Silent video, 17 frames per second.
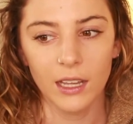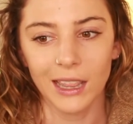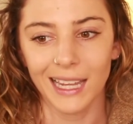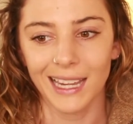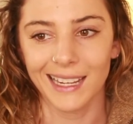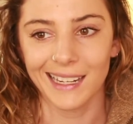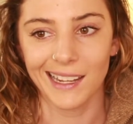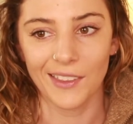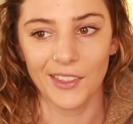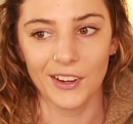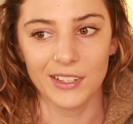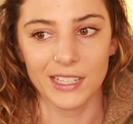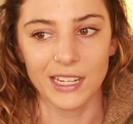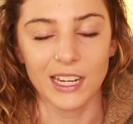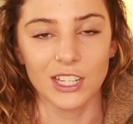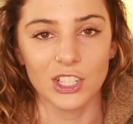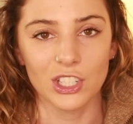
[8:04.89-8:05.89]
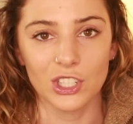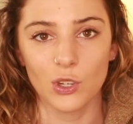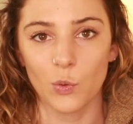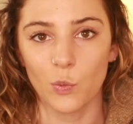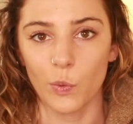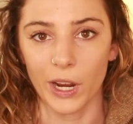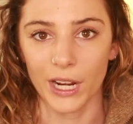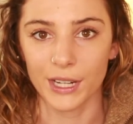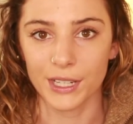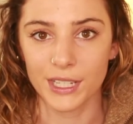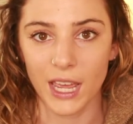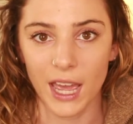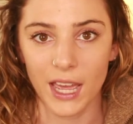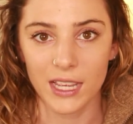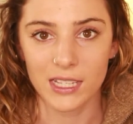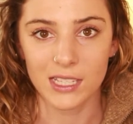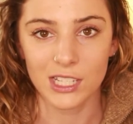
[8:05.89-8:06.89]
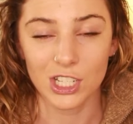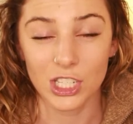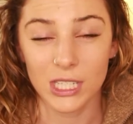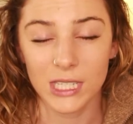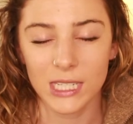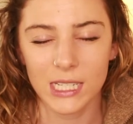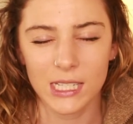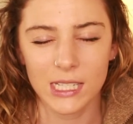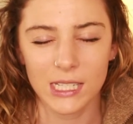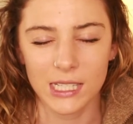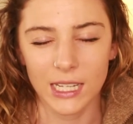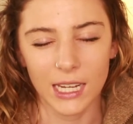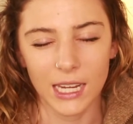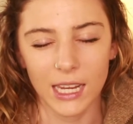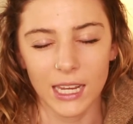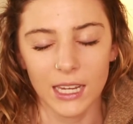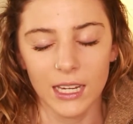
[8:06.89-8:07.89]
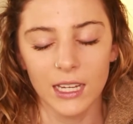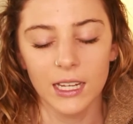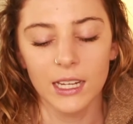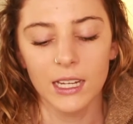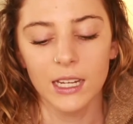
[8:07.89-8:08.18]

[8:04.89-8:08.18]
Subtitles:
like another day, just a wear test just to see,